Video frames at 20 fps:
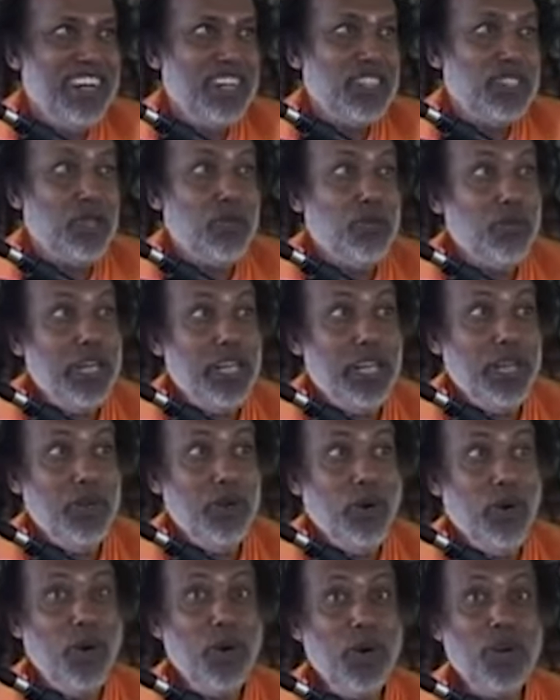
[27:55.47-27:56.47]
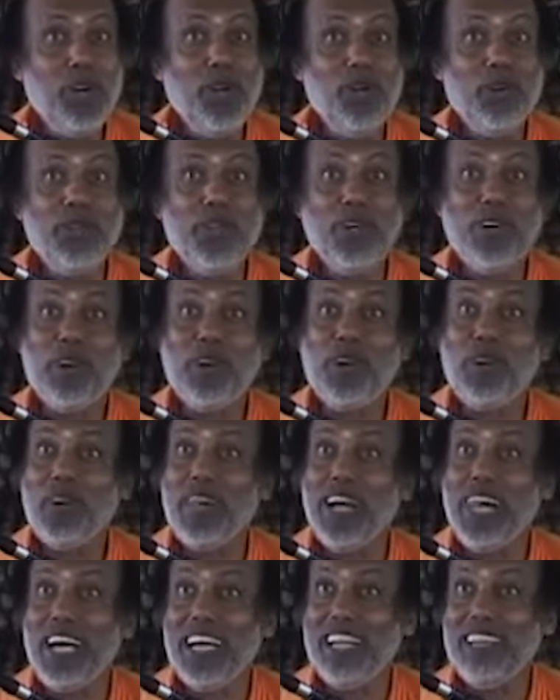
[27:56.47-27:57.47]
So when you hold on to the
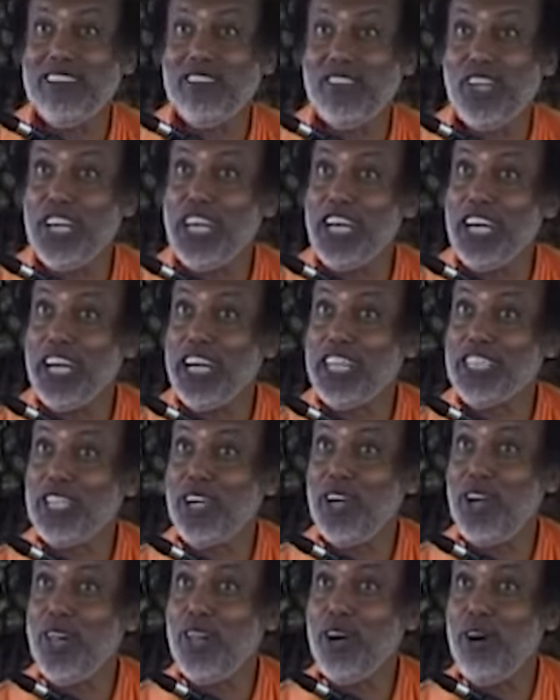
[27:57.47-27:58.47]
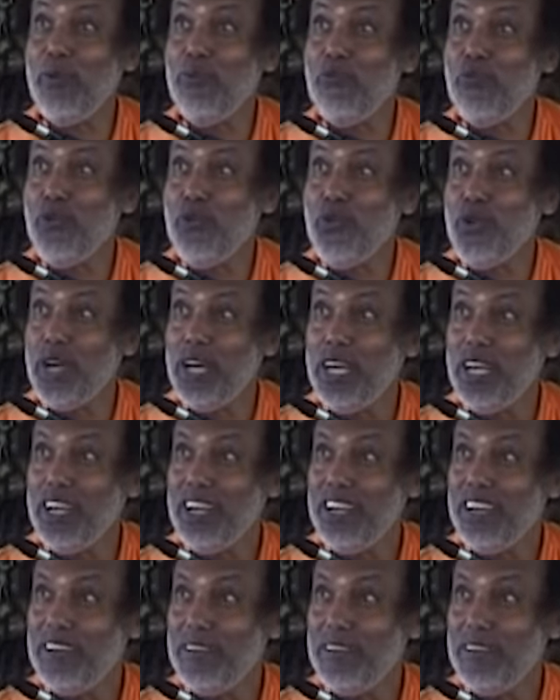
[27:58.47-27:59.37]
crocodile, thinking it is a log of wood,